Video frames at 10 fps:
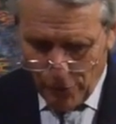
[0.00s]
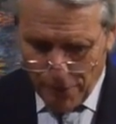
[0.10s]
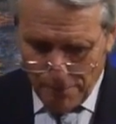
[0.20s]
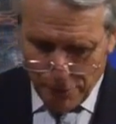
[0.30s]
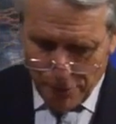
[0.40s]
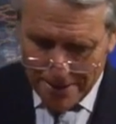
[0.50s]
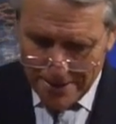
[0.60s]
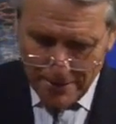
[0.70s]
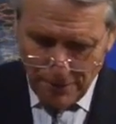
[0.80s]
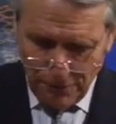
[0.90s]
for the
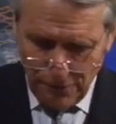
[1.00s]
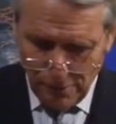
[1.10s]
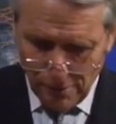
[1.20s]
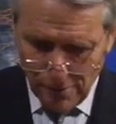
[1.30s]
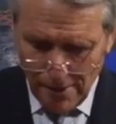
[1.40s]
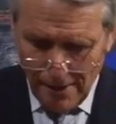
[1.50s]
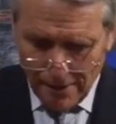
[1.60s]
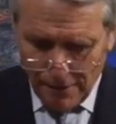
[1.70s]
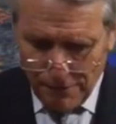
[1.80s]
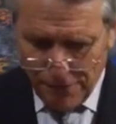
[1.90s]
press is full,
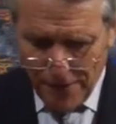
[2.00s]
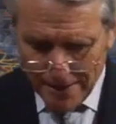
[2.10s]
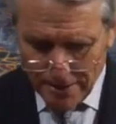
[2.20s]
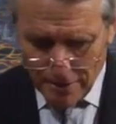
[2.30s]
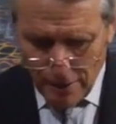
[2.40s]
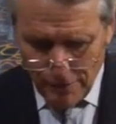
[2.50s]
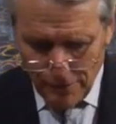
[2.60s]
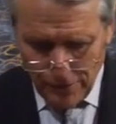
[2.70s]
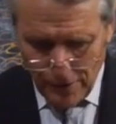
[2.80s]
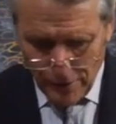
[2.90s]
the fats
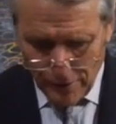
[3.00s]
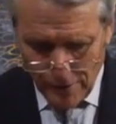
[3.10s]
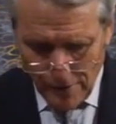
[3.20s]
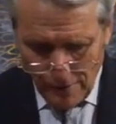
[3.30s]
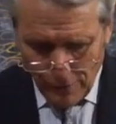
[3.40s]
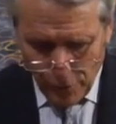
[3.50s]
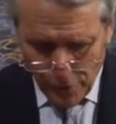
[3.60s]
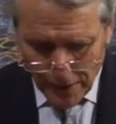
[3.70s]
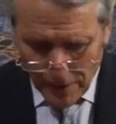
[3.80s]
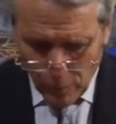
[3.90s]
overflow,
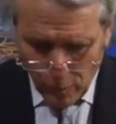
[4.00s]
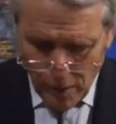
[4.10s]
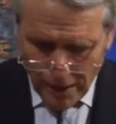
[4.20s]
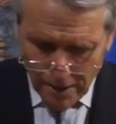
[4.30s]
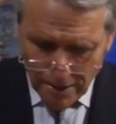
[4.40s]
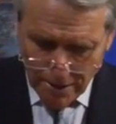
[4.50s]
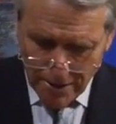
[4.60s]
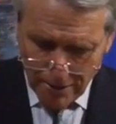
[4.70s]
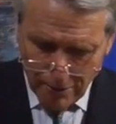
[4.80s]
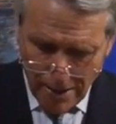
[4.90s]
for their wickedness
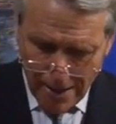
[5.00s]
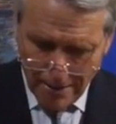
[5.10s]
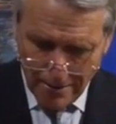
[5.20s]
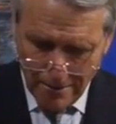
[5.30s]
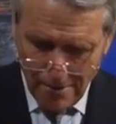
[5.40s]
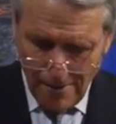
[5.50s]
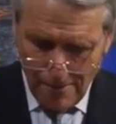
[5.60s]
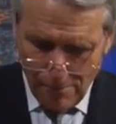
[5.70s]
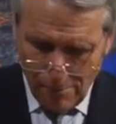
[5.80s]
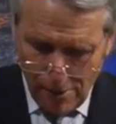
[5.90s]
is great.
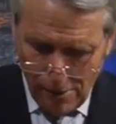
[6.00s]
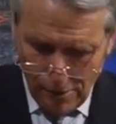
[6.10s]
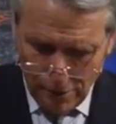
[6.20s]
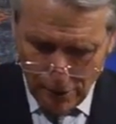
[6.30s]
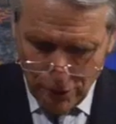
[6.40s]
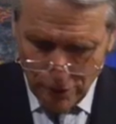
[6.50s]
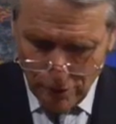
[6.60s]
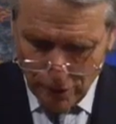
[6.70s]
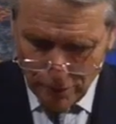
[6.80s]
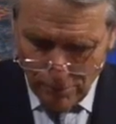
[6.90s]

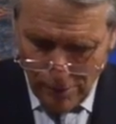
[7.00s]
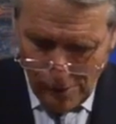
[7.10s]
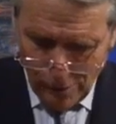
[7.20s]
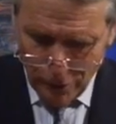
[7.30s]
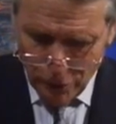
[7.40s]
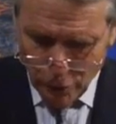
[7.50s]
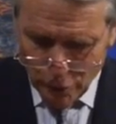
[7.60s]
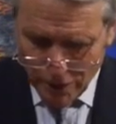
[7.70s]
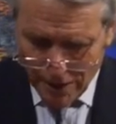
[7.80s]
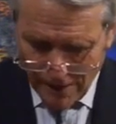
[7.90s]
Multitudes,
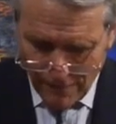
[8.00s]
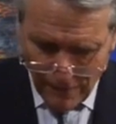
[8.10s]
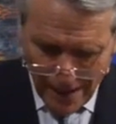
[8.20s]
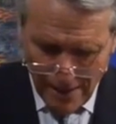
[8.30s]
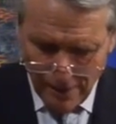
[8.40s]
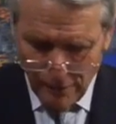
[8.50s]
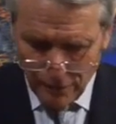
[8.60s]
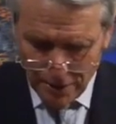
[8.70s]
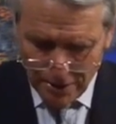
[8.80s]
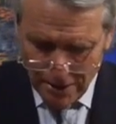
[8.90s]
multitudes in the valley
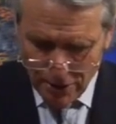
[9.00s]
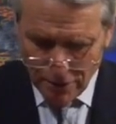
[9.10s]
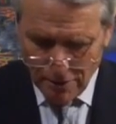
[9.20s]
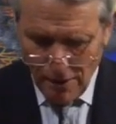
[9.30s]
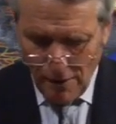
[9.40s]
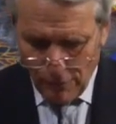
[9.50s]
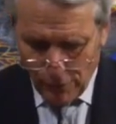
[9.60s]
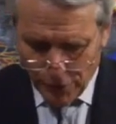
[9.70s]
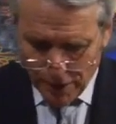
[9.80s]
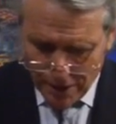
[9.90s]
of decision,
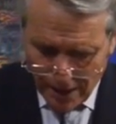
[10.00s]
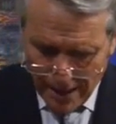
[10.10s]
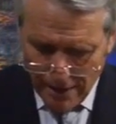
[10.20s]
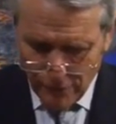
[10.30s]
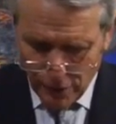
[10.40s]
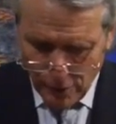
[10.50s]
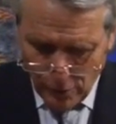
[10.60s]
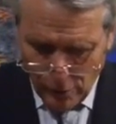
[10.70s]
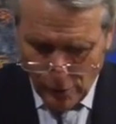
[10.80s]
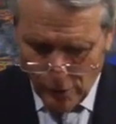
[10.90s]
for the day of the
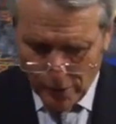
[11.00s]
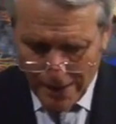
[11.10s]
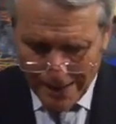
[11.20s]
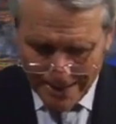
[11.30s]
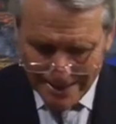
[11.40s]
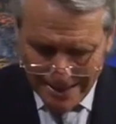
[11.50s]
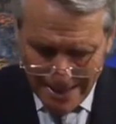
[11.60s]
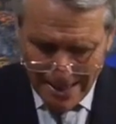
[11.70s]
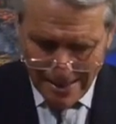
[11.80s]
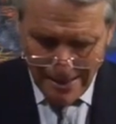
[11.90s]
Lord is
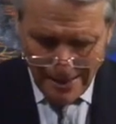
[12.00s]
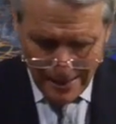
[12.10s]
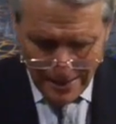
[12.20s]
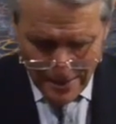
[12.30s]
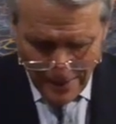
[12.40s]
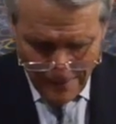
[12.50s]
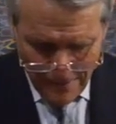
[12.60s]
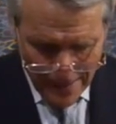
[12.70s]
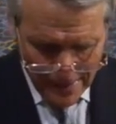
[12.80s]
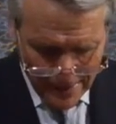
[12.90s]
near in the
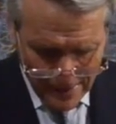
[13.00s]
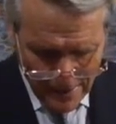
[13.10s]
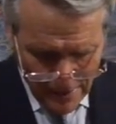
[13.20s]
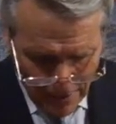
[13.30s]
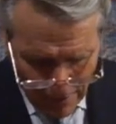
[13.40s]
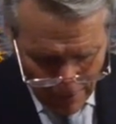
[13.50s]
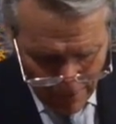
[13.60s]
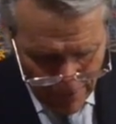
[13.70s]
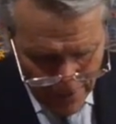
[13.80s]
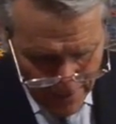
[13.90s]
valley
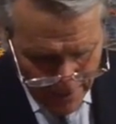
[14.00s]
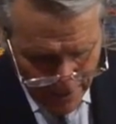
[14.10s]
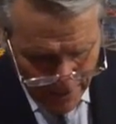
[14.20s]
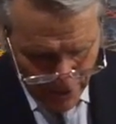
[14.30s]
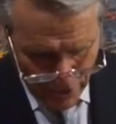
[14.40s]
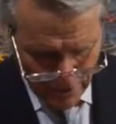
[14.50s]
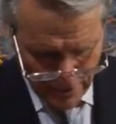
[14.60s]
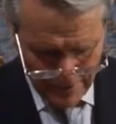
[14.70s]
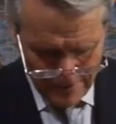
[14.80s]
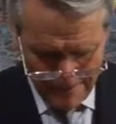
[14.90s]
of
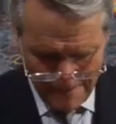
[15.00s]
decision.